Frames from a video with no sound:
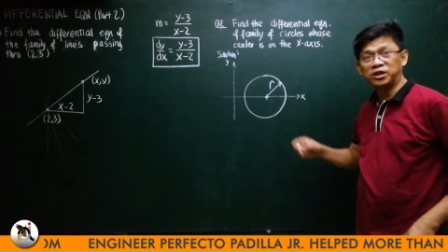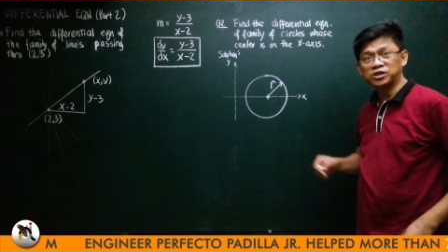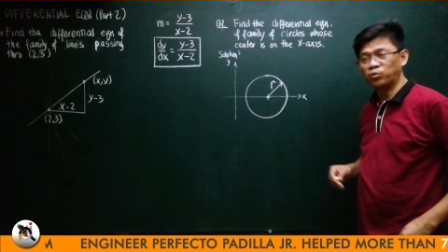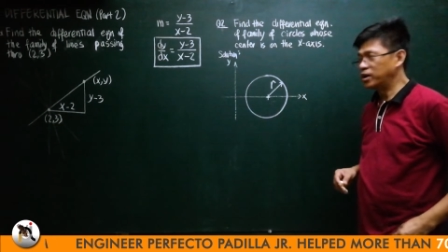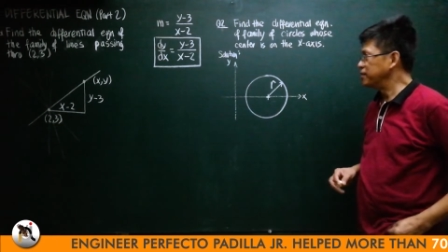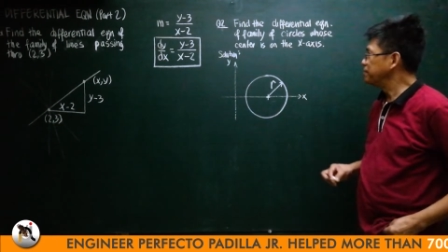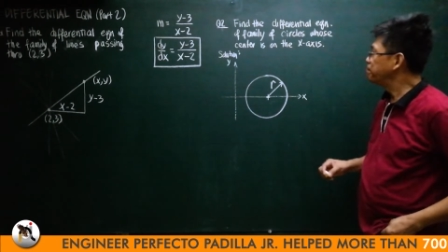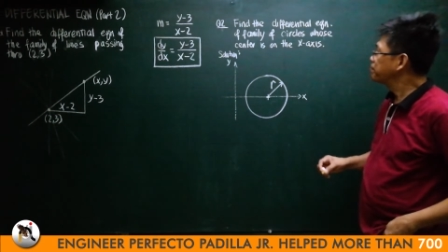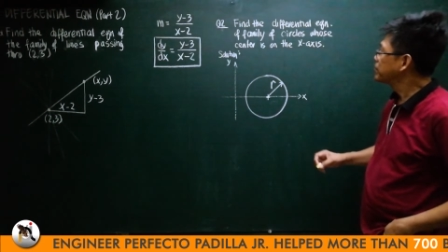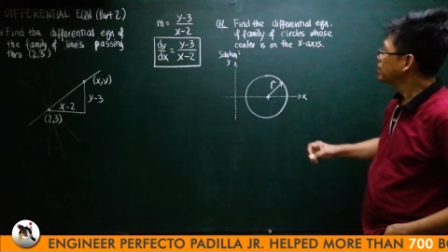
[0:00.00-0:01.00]
this one?
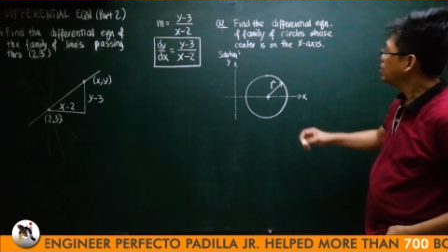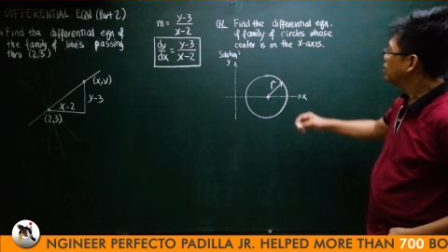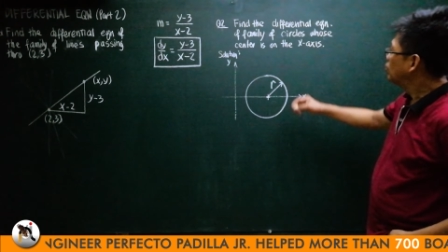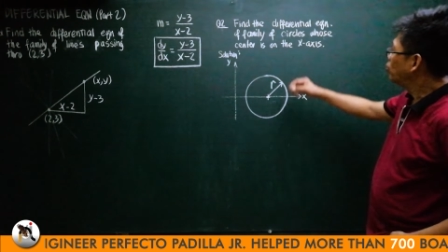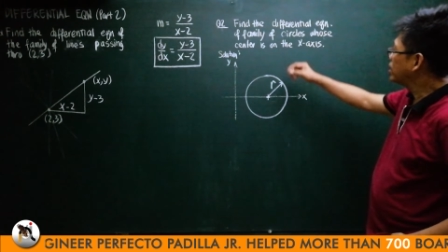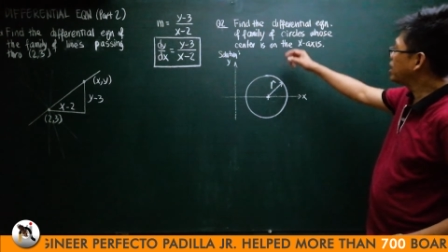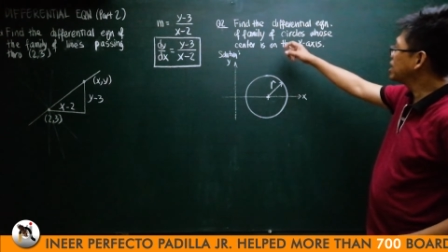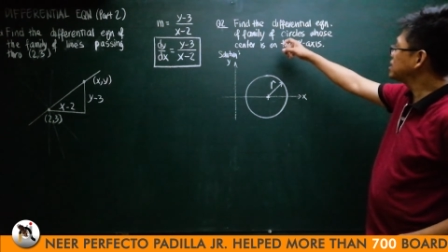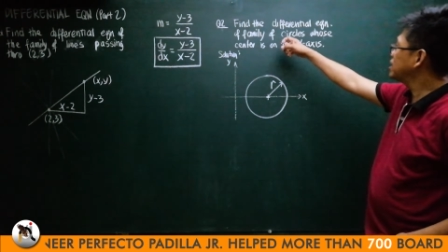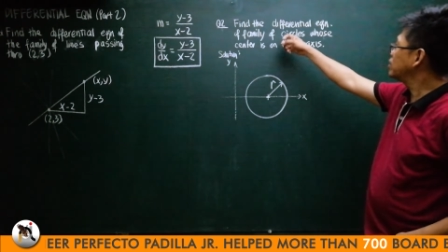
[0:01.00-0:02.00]
We're
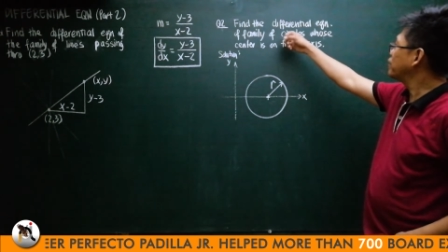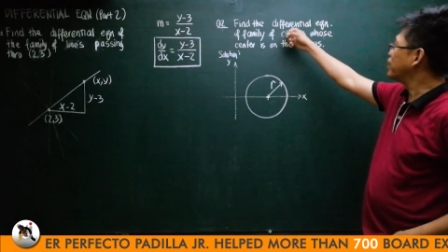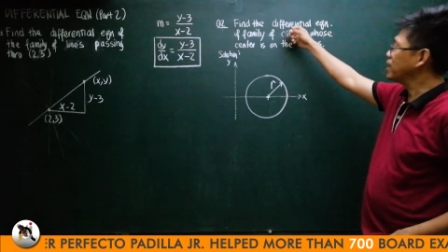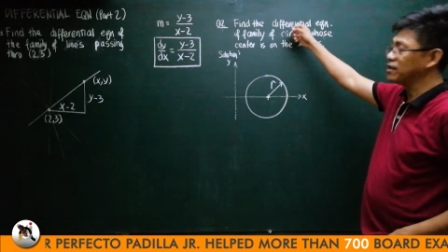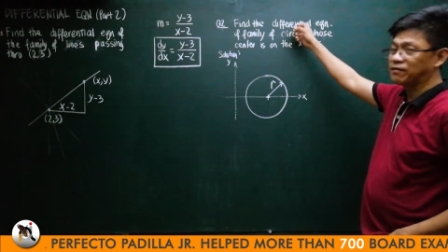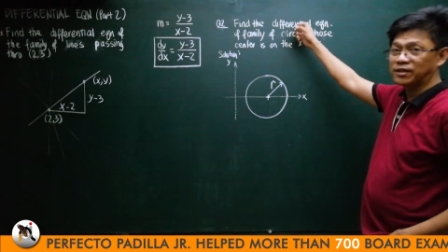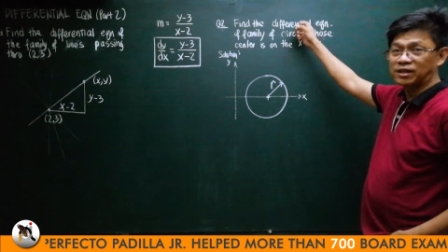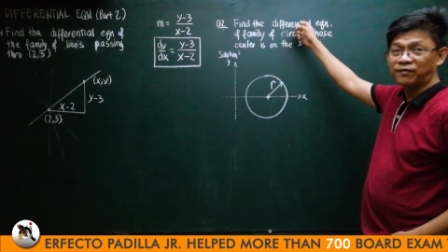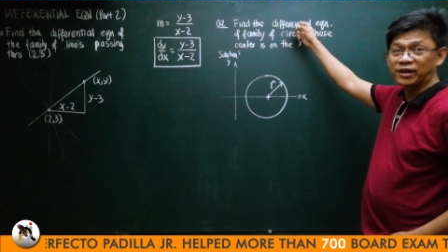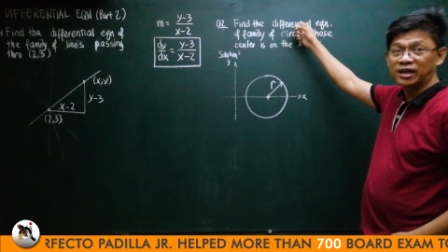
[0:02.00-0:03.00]
asked here to find the
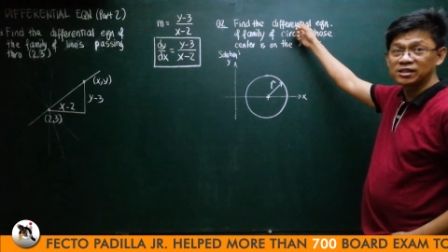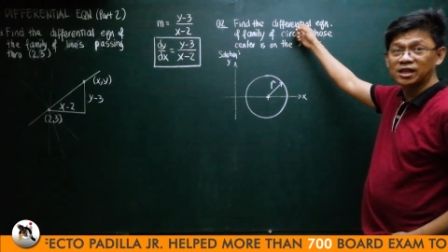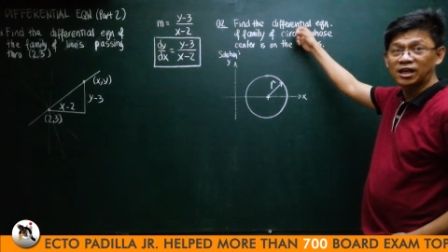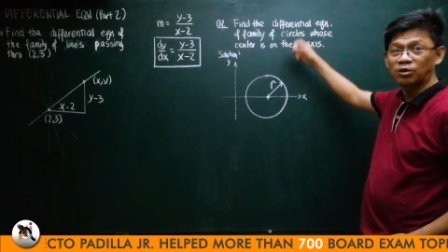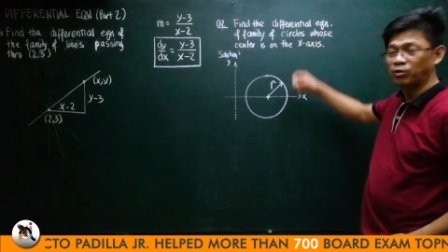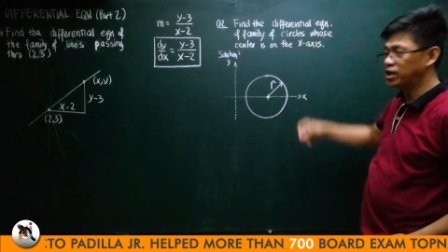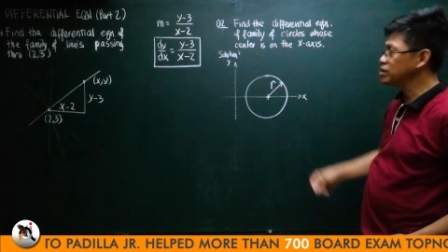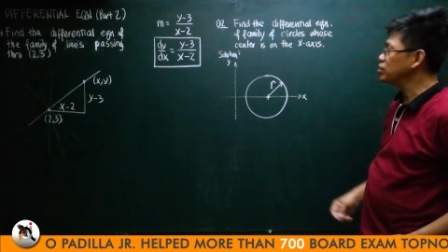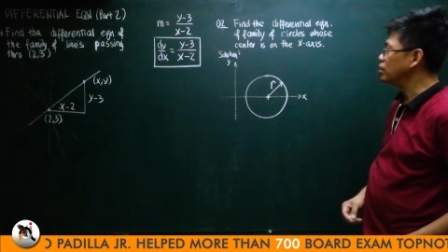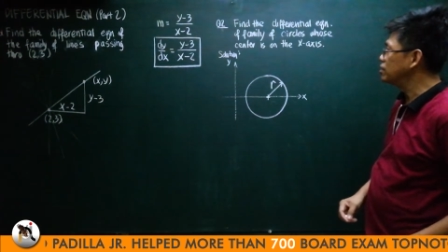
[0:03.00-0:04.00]
differential
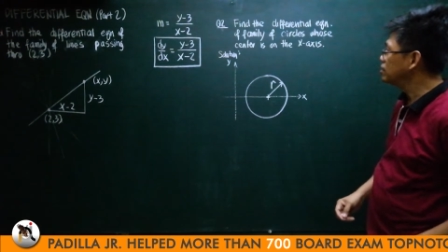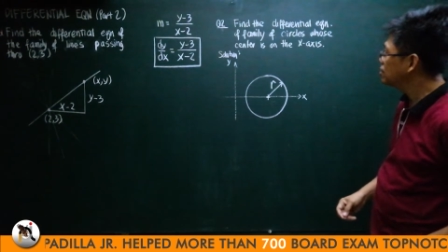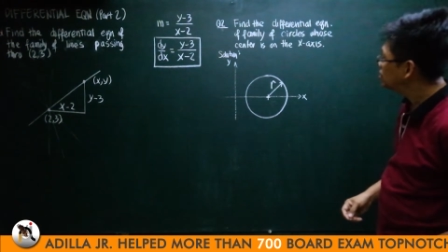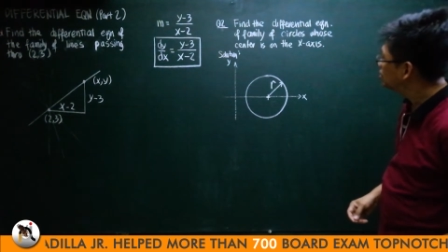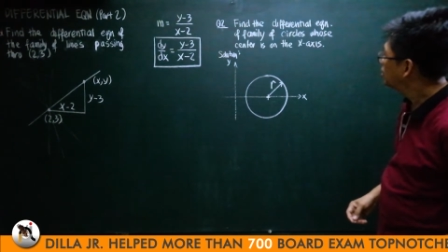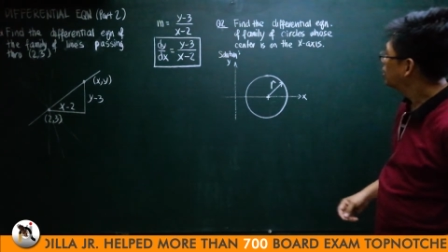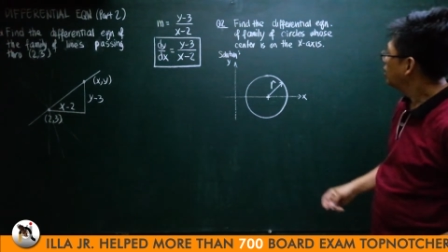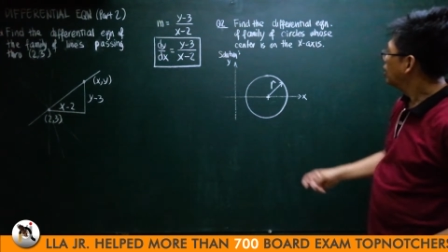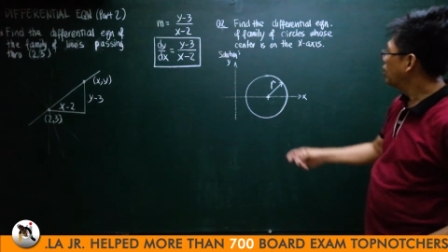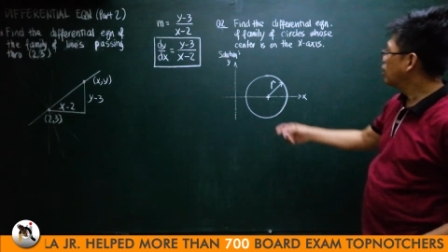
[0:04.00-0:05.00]
equation
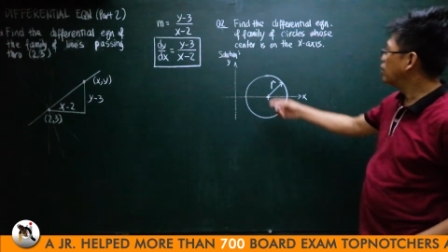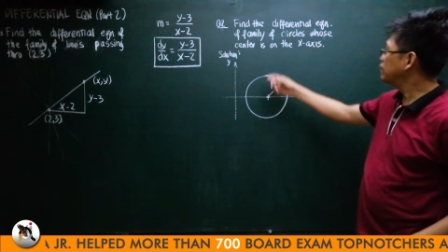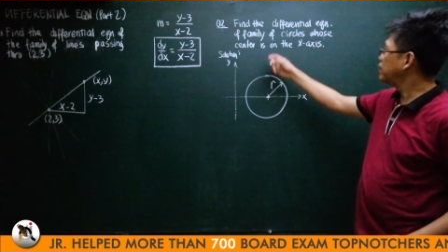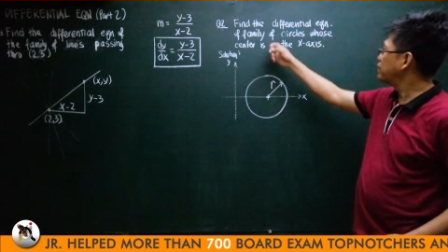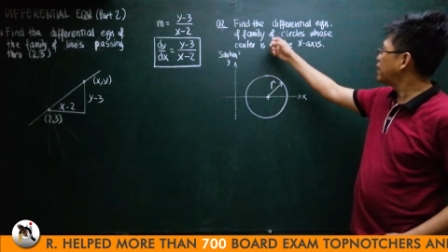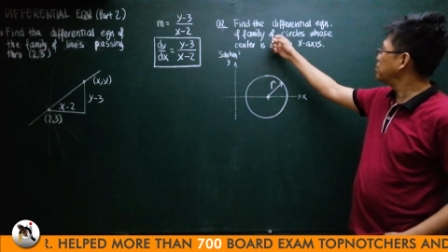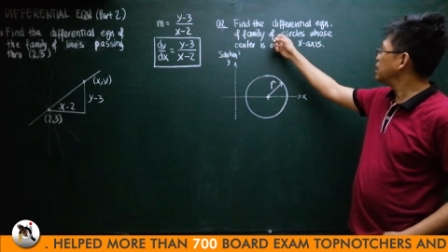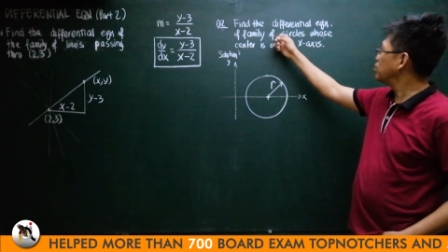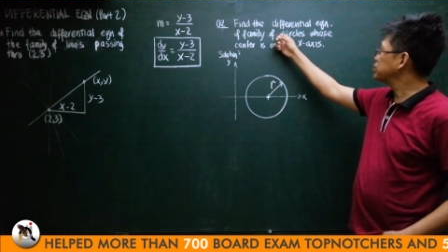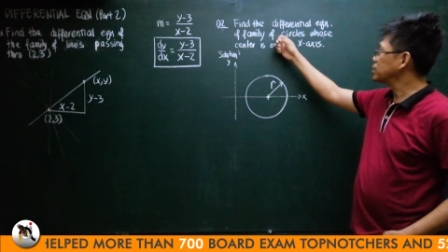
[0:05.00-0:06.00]
of the
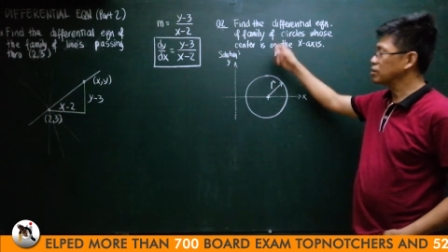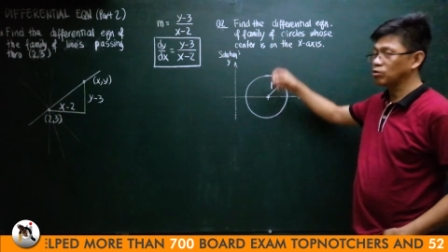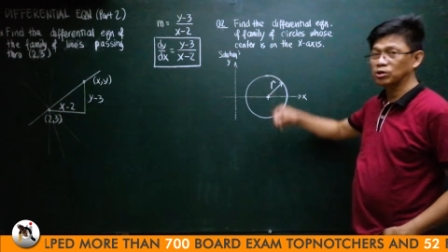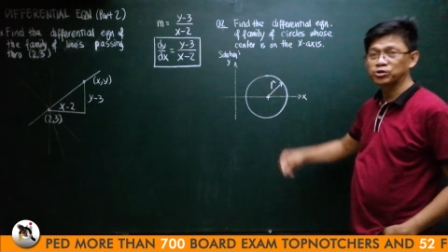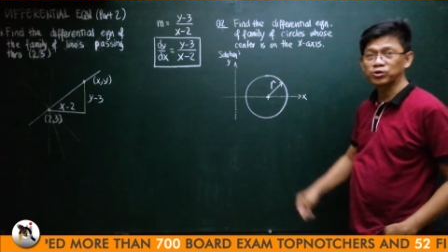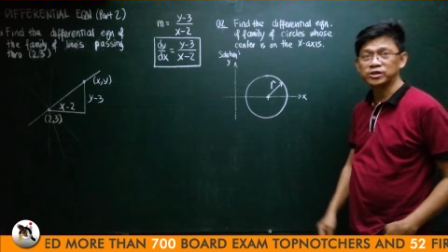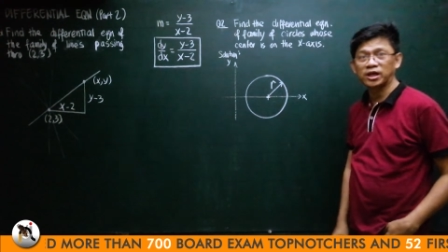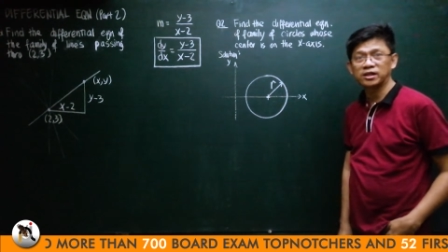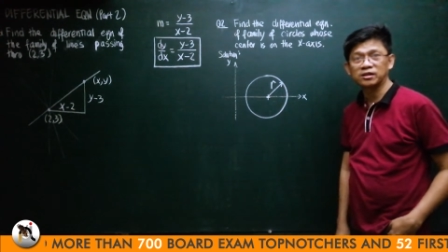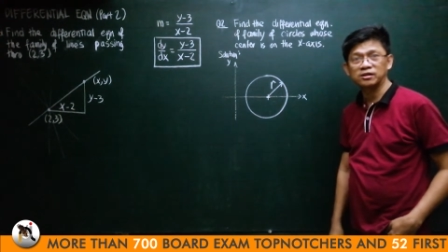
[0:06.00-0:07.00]
family of circles whose
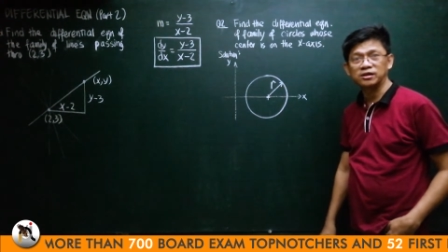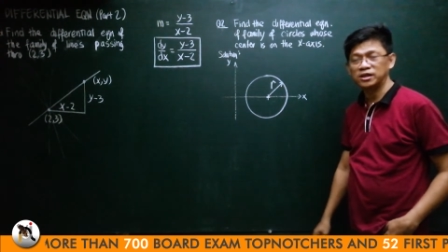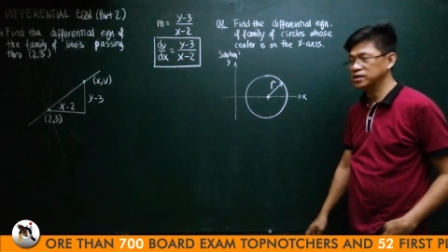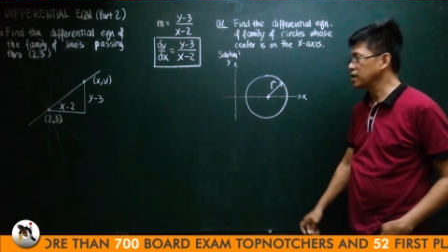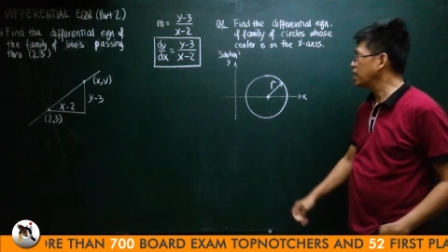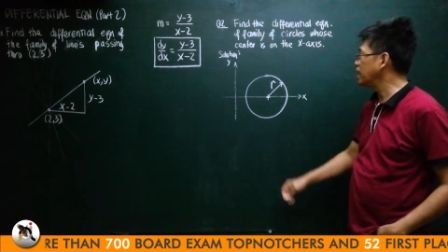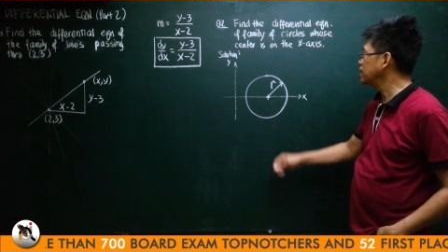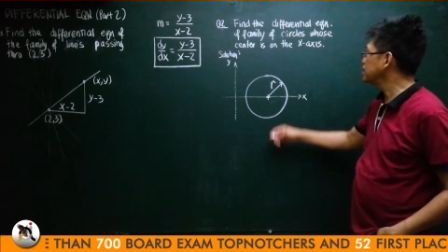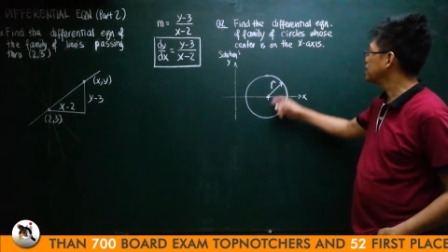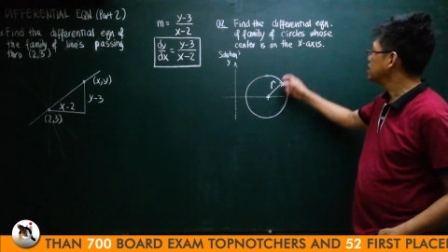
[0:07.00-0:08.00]
center is at